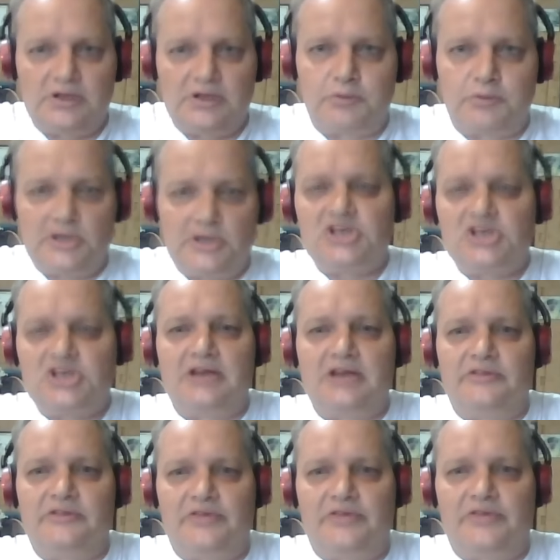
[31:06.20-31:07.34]
appreciated
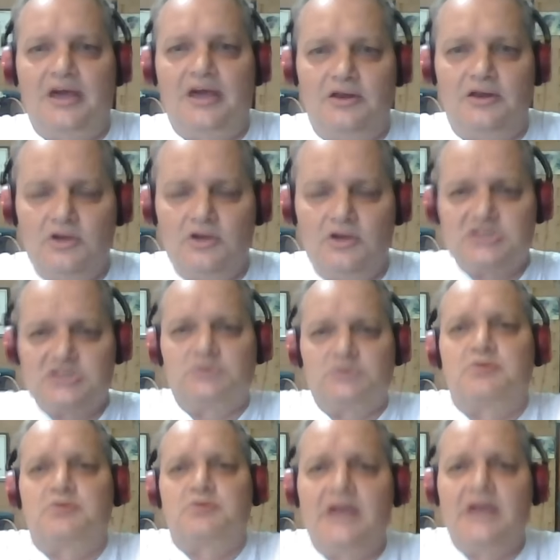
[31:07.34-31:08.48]
that they had a nurse that was
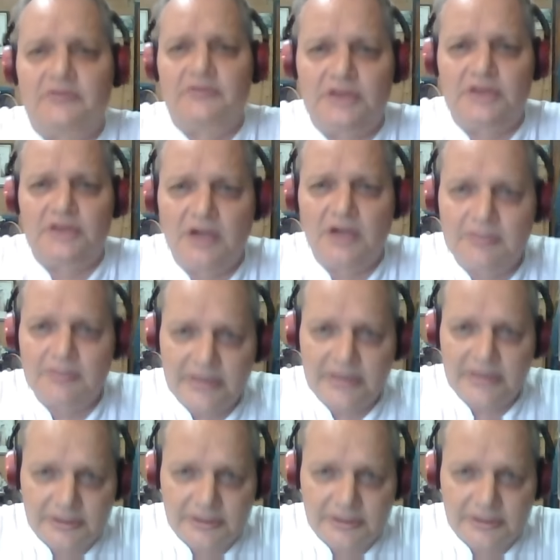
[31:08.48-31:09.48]
praying for their dying mother.